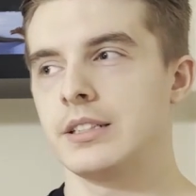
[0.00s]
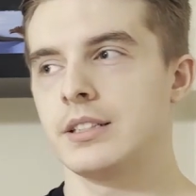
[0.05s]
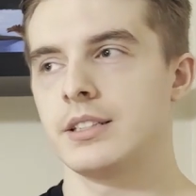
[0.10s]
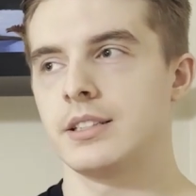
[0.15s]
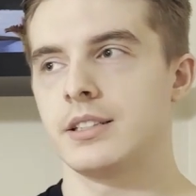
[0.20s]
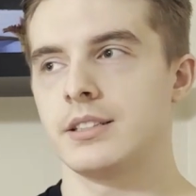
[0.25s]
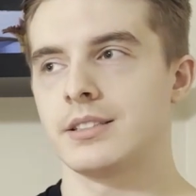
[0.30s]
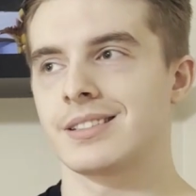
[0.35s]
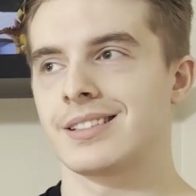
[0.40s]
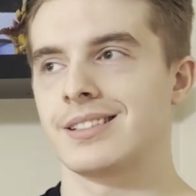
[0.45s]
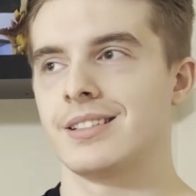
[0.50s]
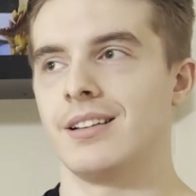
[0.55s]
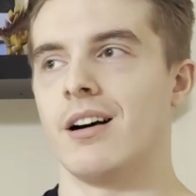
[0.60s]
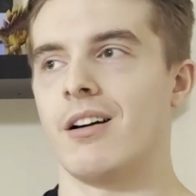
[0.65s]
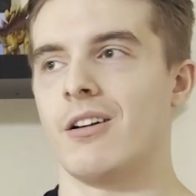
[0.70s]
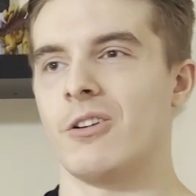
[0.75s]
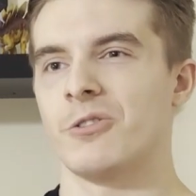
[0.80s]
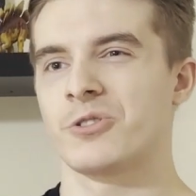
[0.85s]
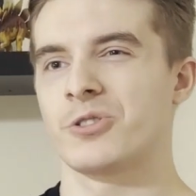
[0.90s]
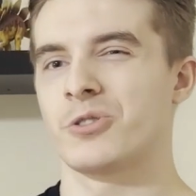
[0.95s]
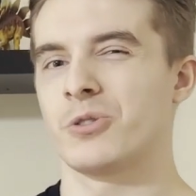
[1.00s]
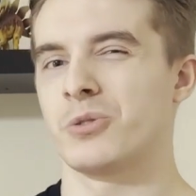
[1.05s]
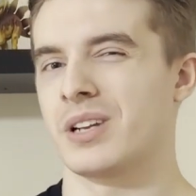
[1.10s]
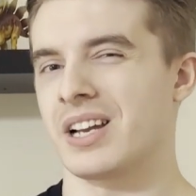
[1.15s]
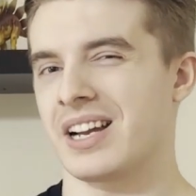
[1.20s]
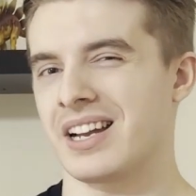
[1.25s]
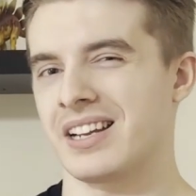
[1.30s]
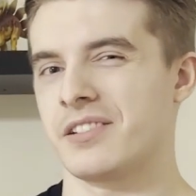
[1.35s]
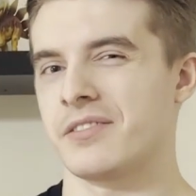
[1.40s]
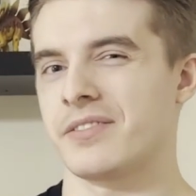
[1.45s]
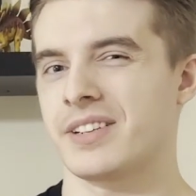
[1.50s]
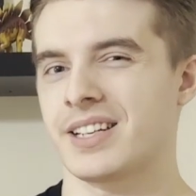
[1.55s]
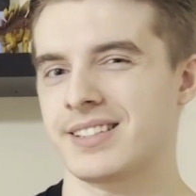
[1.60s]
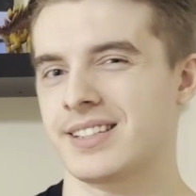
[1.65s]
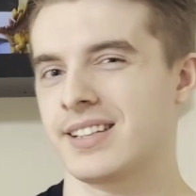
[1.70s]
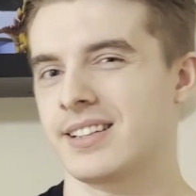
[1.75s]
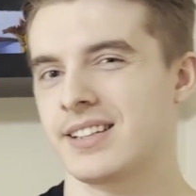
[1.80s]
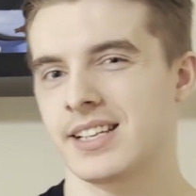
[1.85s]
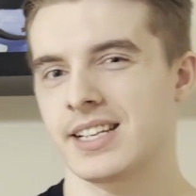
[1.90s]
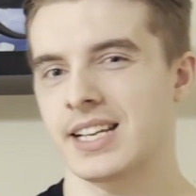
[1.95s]
is also kind of
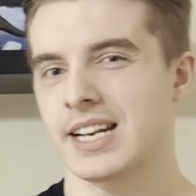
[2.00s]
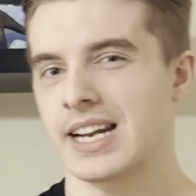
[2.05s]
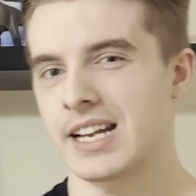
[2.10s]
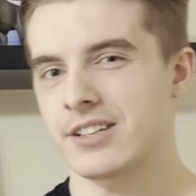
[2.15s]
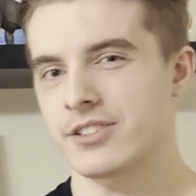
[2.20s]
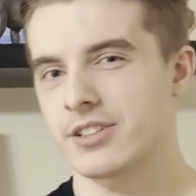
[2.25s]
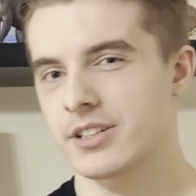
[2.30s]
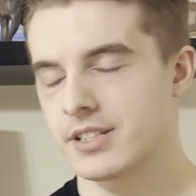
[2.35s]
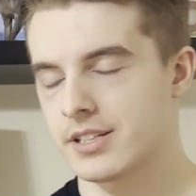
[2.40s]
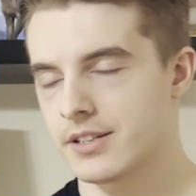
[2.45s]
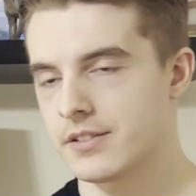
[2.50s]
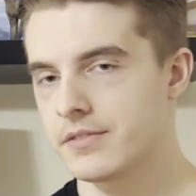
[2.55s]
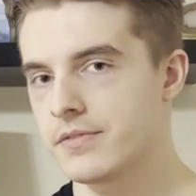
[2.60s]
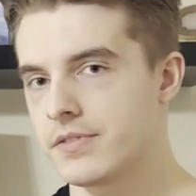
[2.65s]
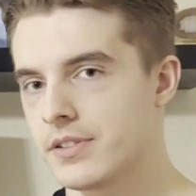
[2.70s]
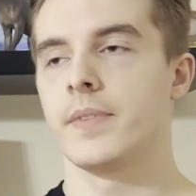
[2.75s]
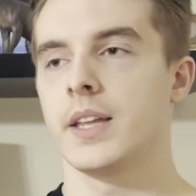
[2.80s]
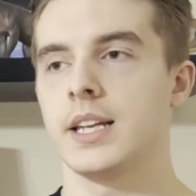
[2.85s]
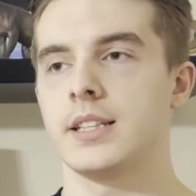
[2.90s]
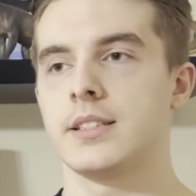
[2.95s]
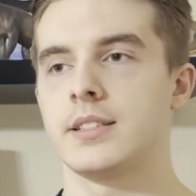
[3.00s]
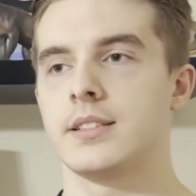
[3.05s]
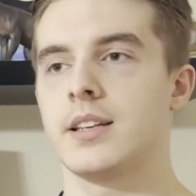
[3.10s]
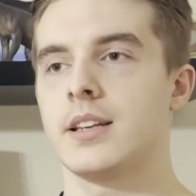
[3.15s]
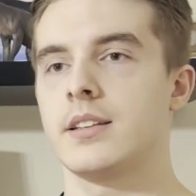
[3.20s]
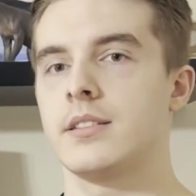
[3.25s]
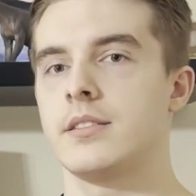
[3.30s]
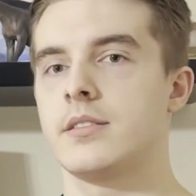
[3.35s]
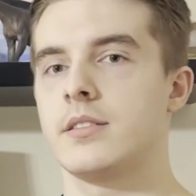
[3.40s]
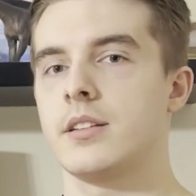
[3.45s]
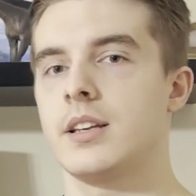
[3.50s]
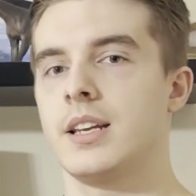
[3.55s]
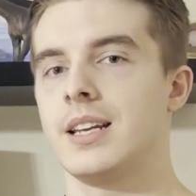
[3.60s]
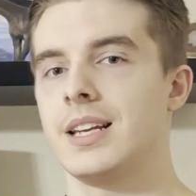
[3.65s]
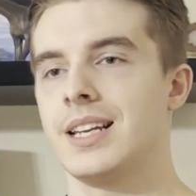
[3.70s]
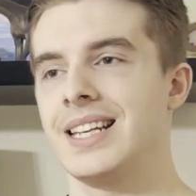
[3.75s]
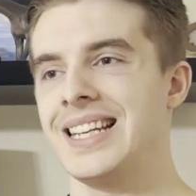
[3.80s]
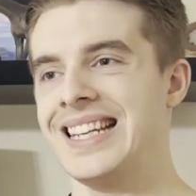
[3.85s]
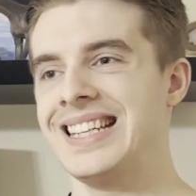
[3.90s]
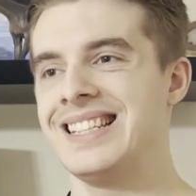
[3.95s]
acting like an adjective. It says
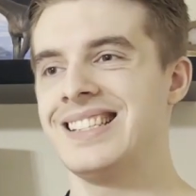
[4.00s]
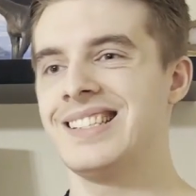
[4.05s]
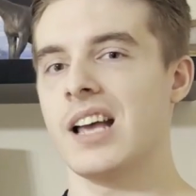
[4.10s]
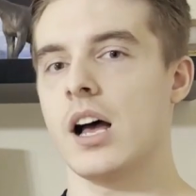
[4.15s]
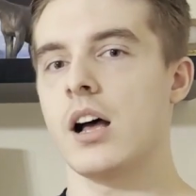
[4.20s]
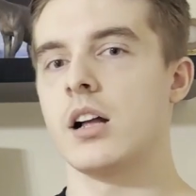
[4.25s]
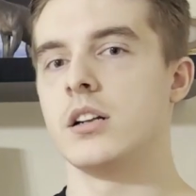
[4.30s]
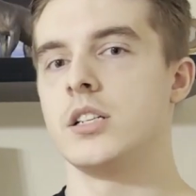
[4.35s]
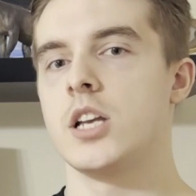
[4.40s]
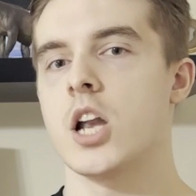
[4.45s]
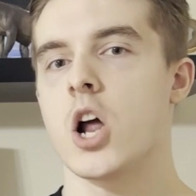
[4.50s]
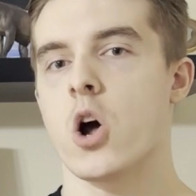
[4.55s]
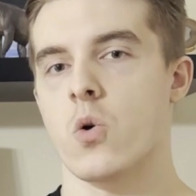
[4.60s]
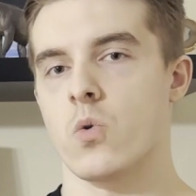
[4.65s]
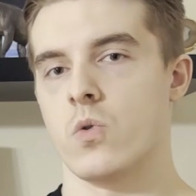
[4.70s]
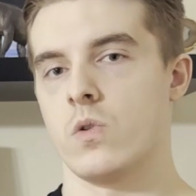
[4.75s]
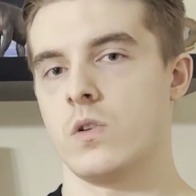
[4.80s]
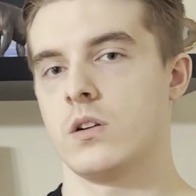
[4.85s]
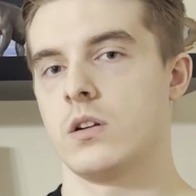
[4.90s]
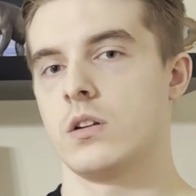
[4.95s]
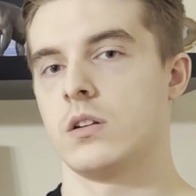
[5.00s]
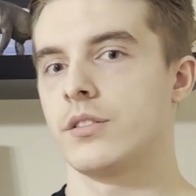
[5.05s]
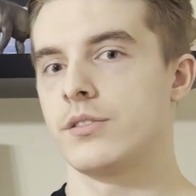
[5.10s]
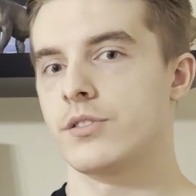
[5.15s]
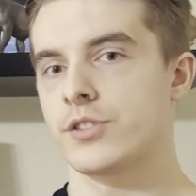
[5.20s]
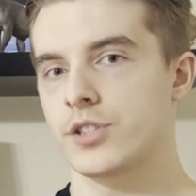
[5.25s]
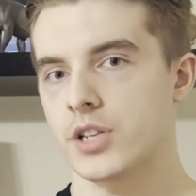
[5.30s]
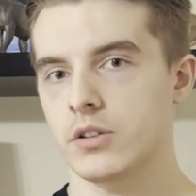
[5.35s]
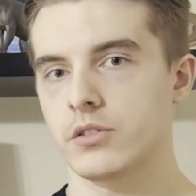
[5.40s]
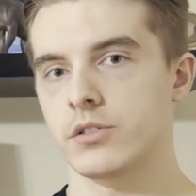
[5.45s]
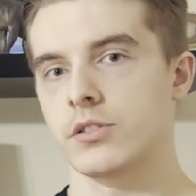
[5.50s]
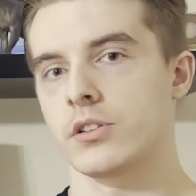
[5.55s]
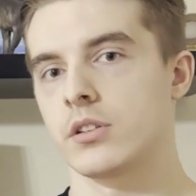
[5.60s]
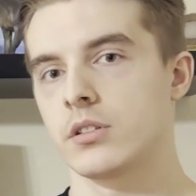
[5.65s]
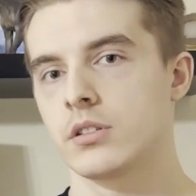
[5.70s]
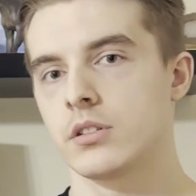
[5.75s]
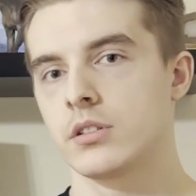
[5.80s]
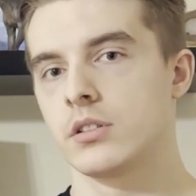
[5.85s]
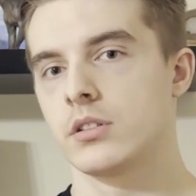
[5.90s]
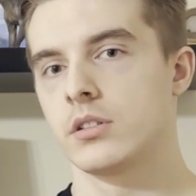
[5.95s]
is unknown. Shelter
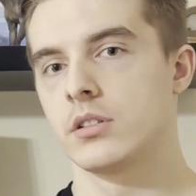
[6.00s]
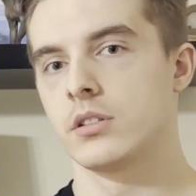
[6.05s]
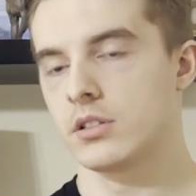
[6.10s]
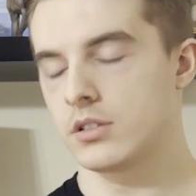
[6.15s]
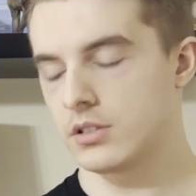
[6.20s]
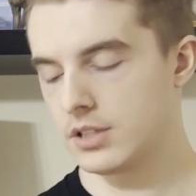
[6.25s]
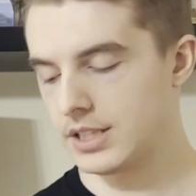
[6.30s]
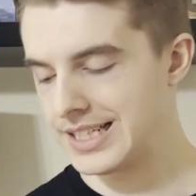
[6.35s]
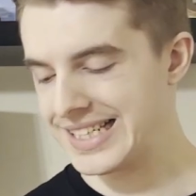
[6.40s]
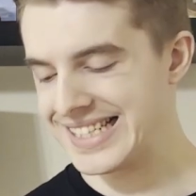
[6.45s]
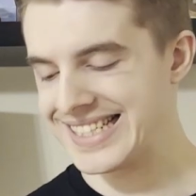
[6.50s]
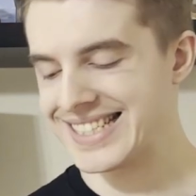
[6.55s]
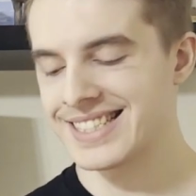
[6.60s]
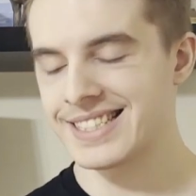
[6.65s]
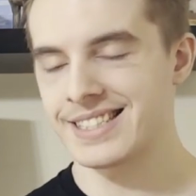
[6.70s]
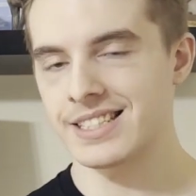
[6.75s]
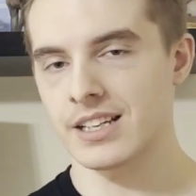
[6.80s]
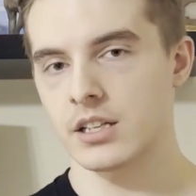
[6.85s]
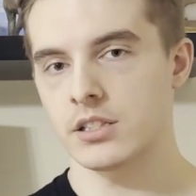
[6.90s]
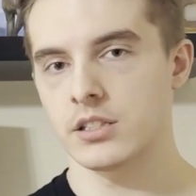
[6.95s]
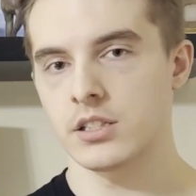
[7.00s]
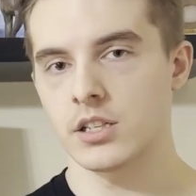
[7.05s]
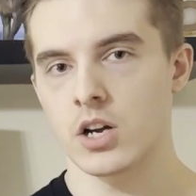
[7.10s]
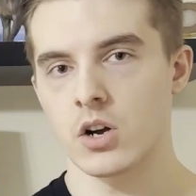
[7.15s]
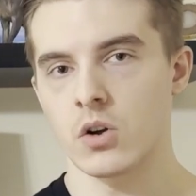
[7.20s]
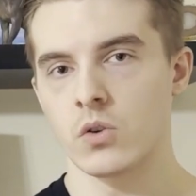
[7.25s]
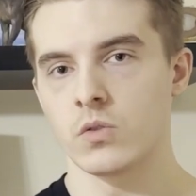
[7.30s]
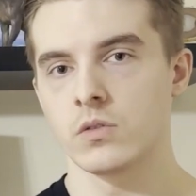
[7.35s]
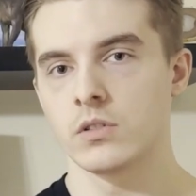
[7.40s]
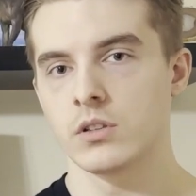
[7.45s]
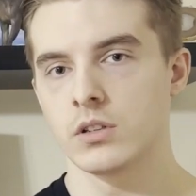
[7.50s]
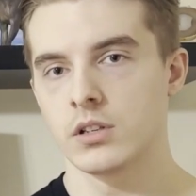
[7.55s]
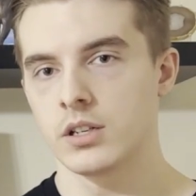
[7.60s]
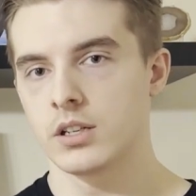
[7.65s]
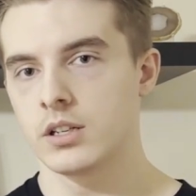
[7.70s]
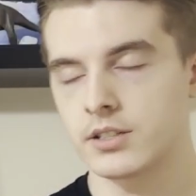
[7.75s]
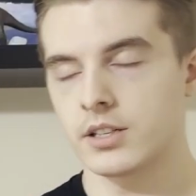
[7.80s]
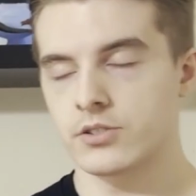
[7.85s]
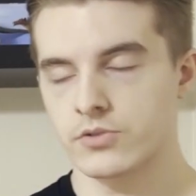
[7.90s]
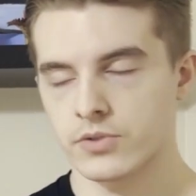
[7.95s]
is unknown.
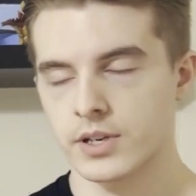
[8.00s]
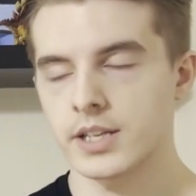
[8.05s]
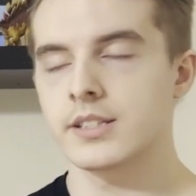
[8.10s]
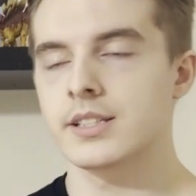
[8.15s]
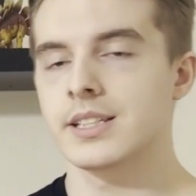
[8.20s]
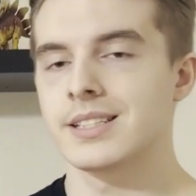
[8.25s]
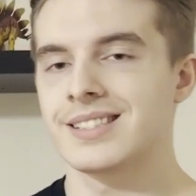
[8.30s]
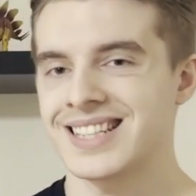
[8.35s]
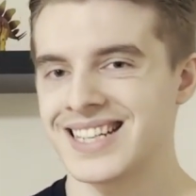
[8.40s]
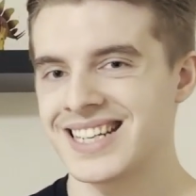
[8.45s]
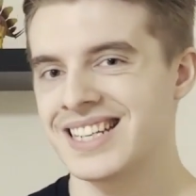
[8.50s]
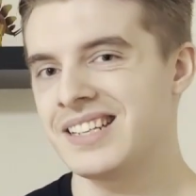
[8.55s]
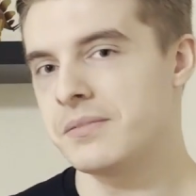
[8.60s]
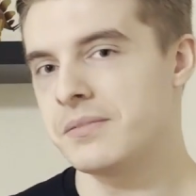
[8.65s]
It translates hidden